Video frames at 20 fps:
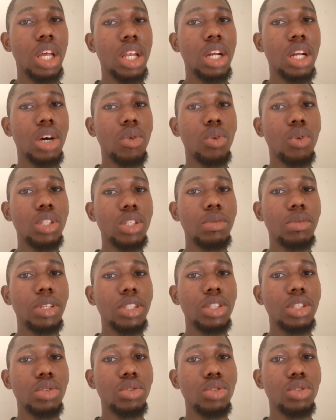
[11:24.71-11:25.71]
Now, what
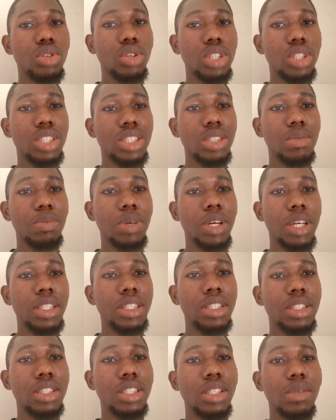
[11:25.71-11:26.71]
makes a good currency pair
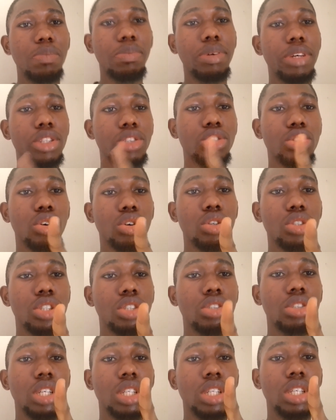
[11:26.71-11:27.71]
depends on the
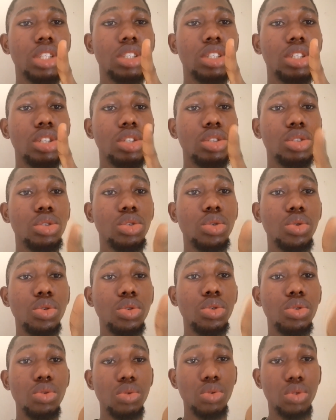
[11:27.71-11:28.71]
strategy you
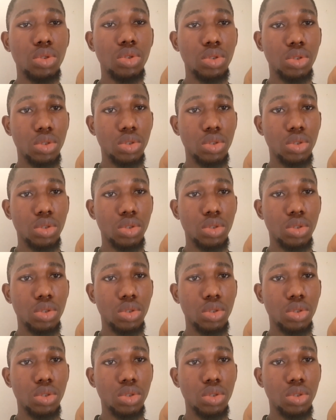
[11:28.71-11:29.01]
use.